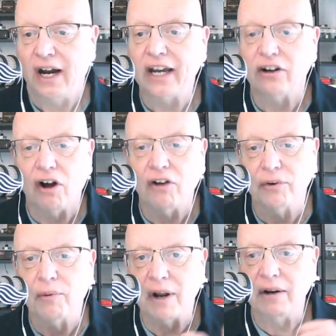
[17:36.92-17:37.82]
I can
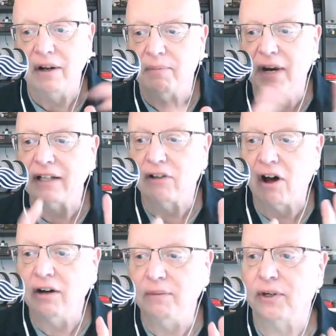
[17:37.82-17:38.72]
also run my
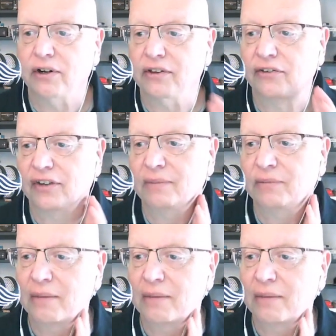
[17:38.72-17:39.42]
logbook on the same